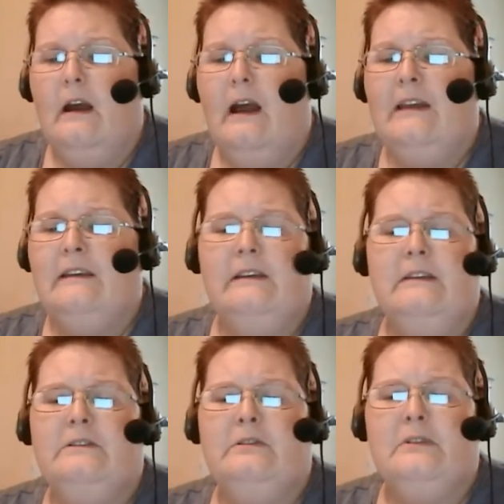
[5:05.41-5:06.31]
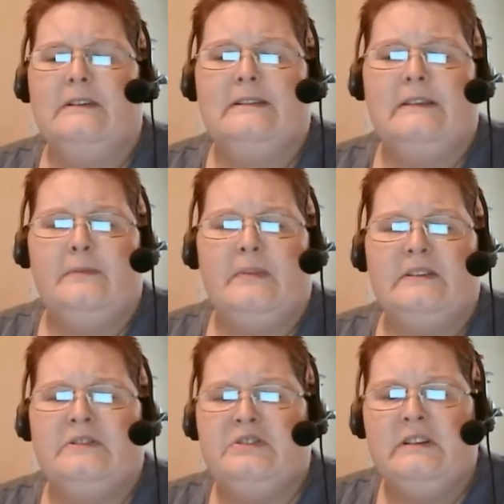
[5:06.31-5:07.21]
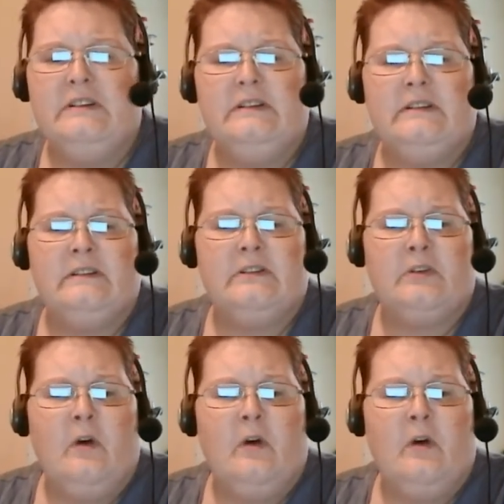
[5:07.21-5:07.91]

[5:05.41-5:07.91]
I need to exhibit Jesus'